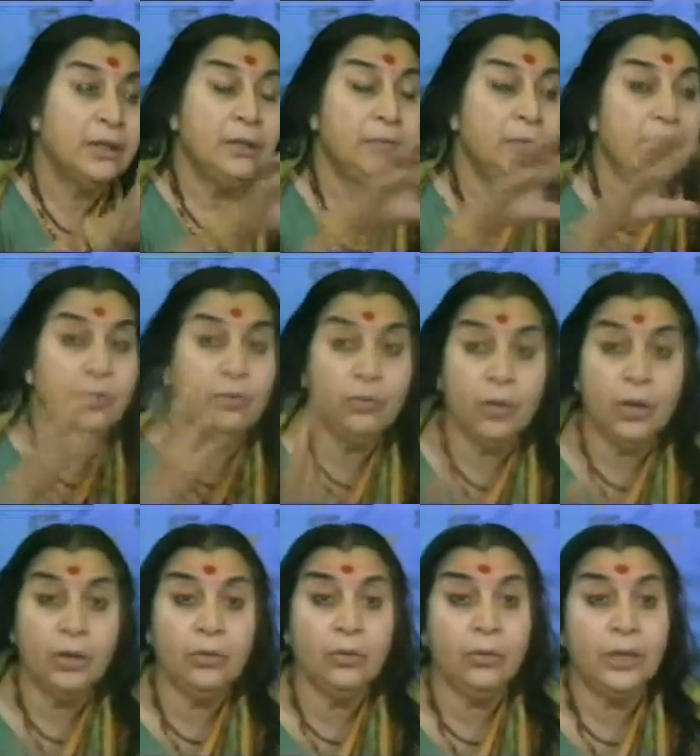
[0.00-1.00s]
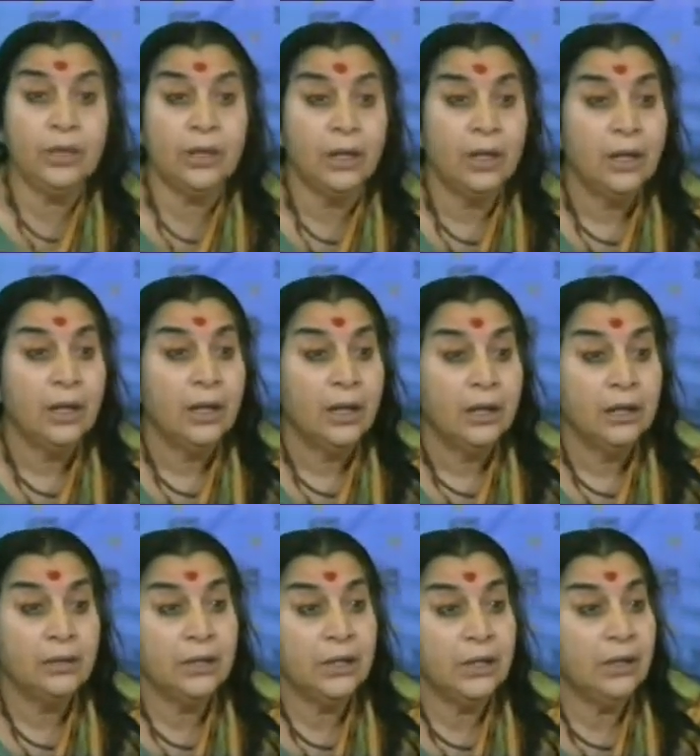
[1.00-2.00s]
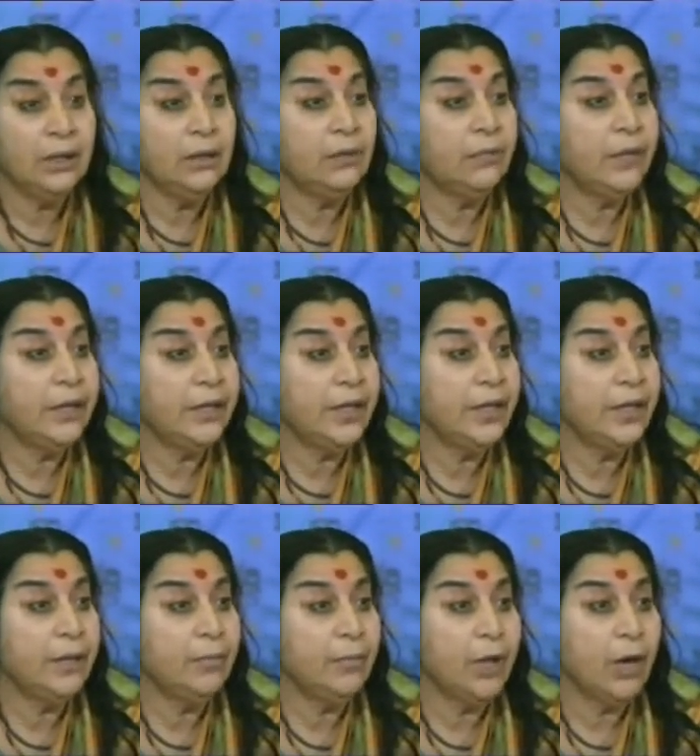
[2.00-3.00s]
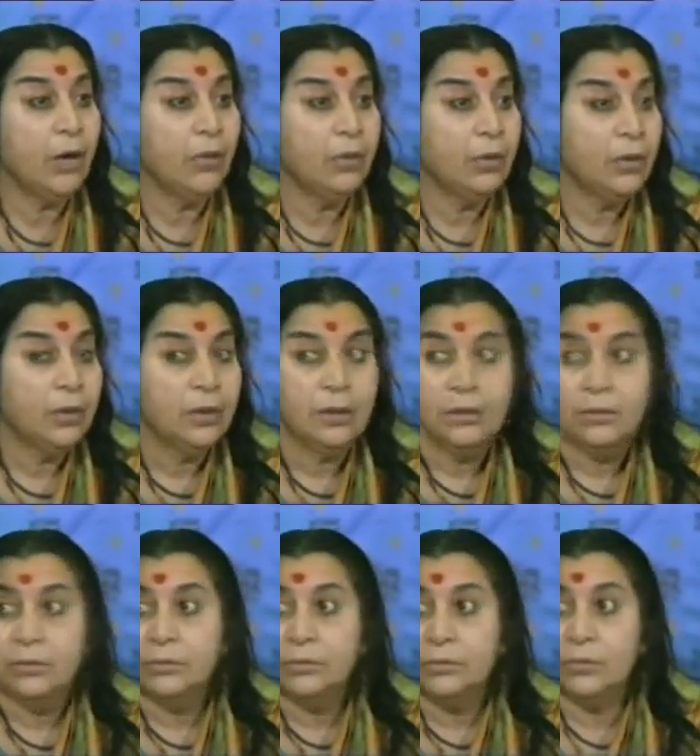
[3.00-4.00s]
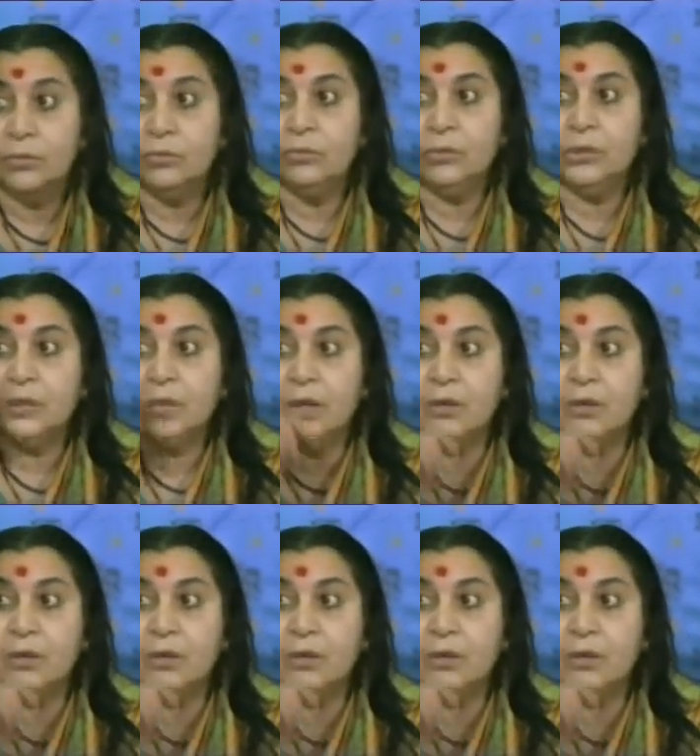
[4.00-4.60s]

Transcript: If they do not do it, you see, if I tell them now, go to this